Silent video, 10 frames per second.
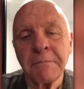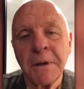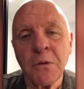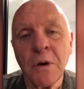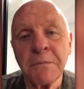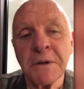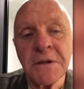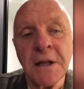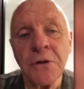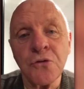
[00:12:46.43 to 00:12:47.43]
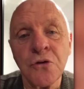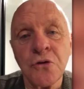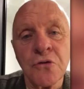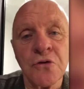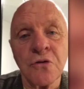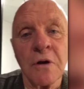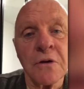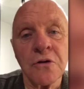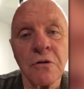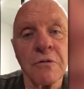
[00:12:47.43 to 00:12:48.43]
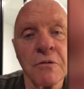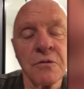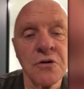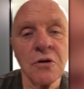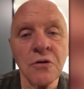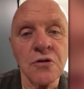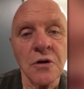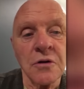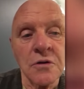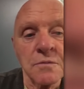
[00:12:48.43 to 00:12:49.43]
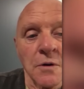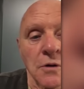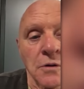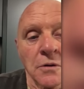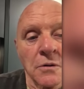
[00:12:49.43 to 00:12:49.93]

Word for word: be quiet because I'll introduce you. I'll show, show you Jonathan's spot.